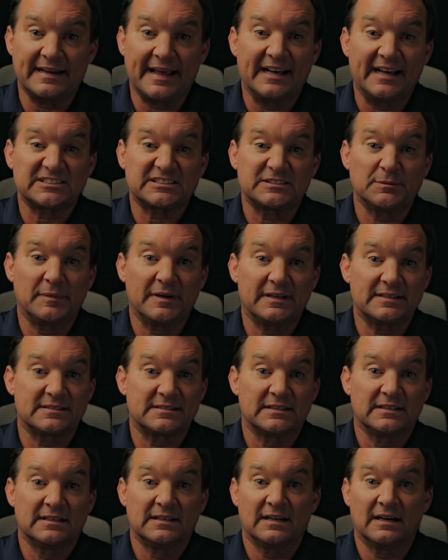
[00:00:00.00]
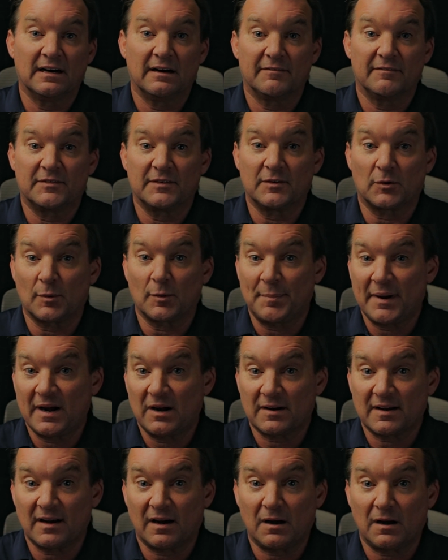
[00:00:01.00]
estimate of the repair
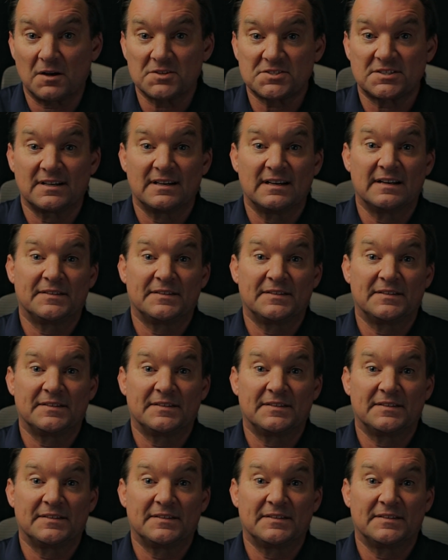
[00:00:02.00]
cost.